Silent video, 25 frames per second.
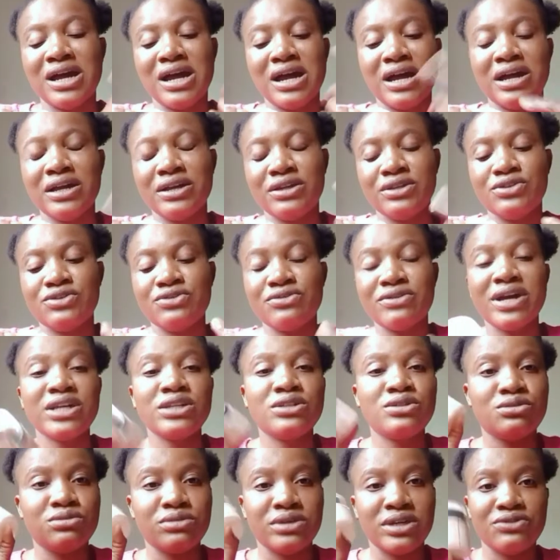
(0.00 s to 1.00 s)
I
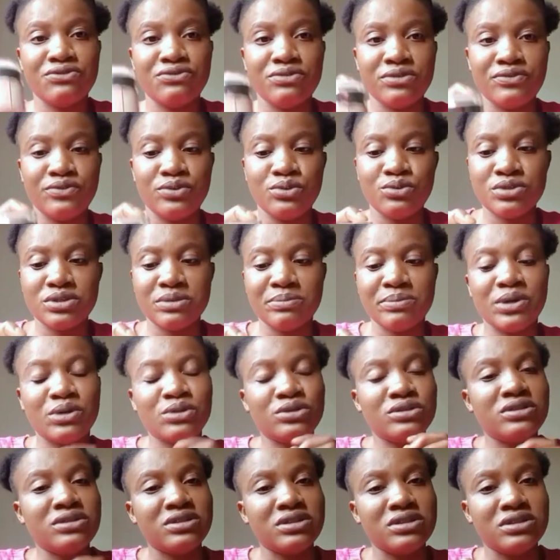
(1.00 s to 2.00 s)
tried to get reviews
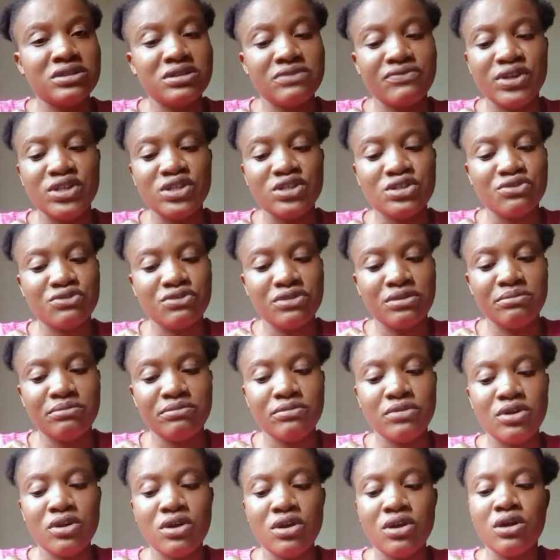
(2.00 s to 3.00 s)
about this face cream
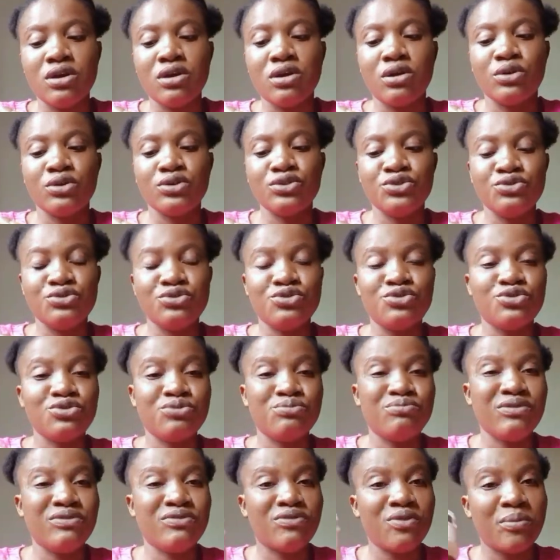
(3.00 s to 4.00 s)
on
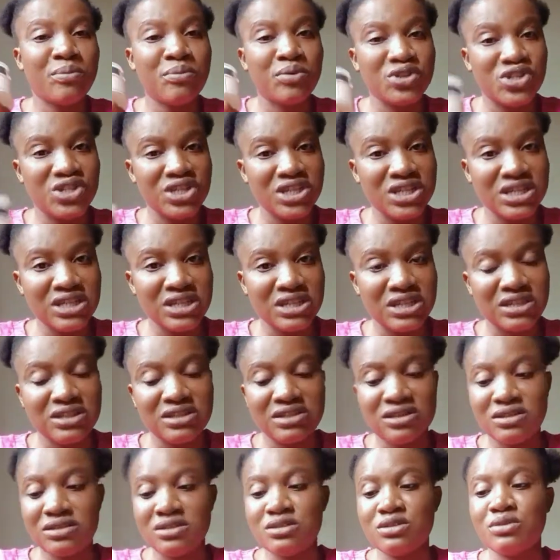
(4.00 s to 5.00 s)
YouTube before purchasing
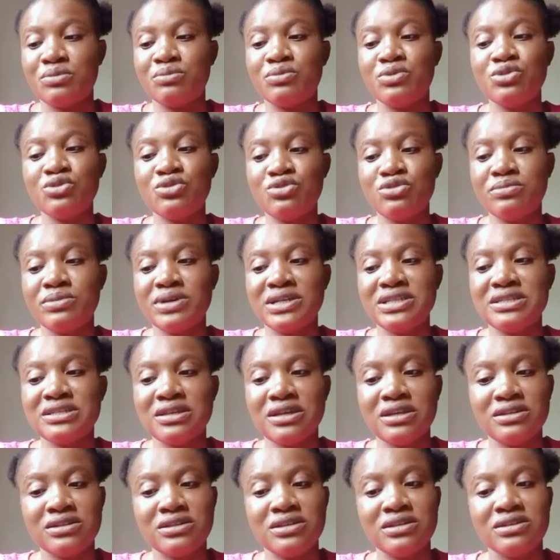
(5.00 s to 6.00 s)
it, and some YouTubers
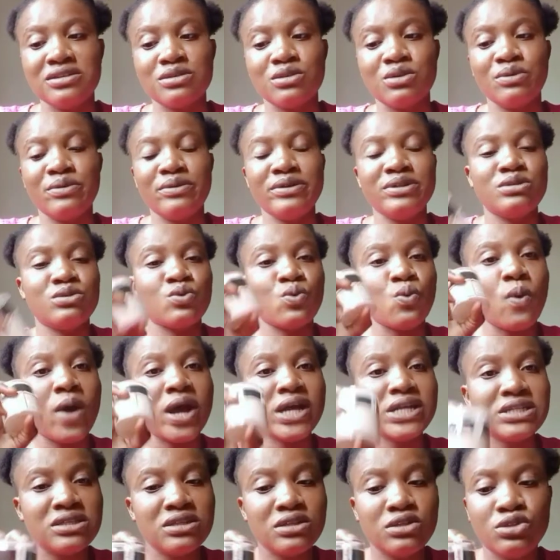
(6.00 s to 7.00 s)
said it's going to
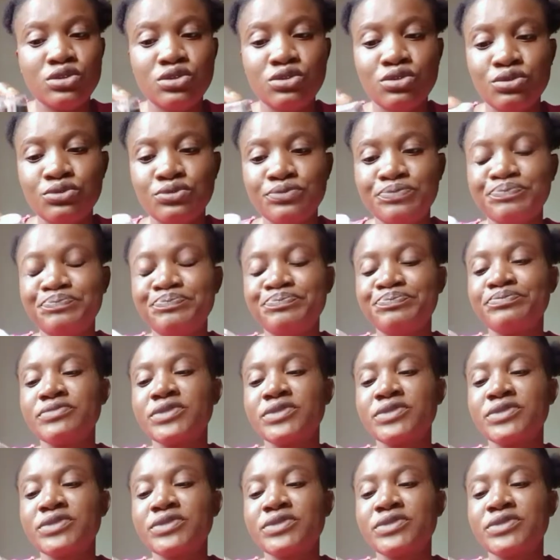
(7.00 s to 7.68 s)
whiten you,